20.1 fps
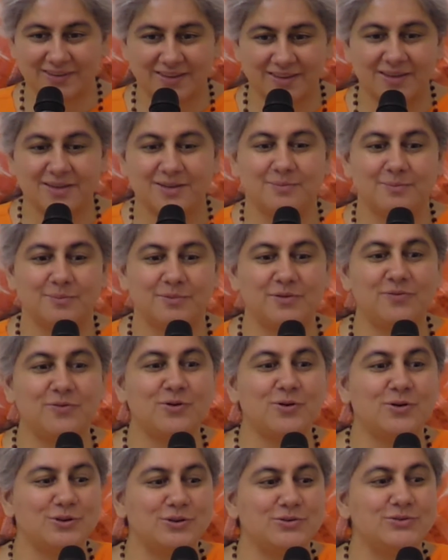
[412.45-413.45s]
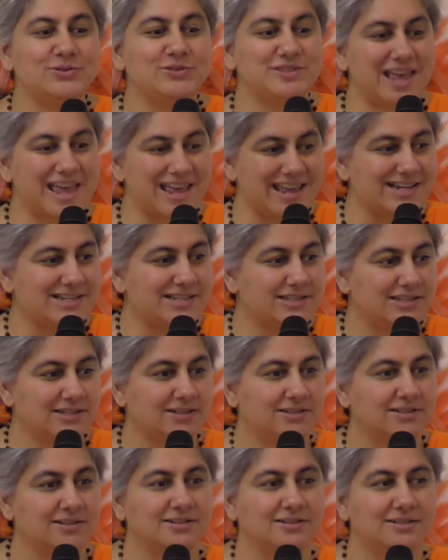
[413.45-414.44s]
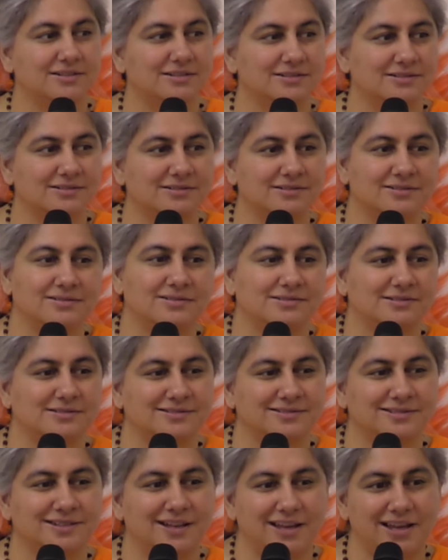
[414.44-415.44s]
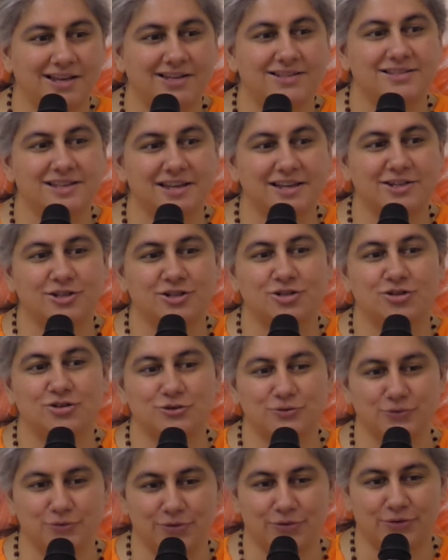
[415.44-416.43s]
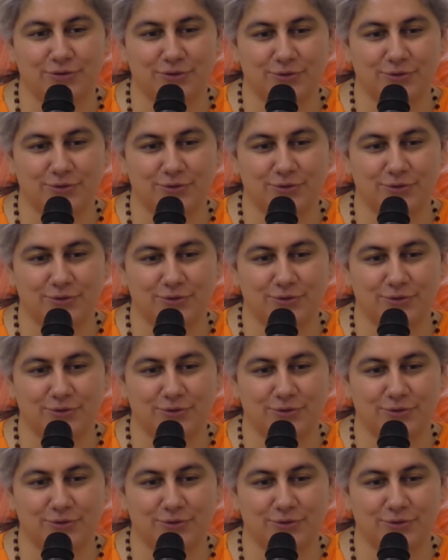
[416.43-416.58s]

Before you say it, is it truth?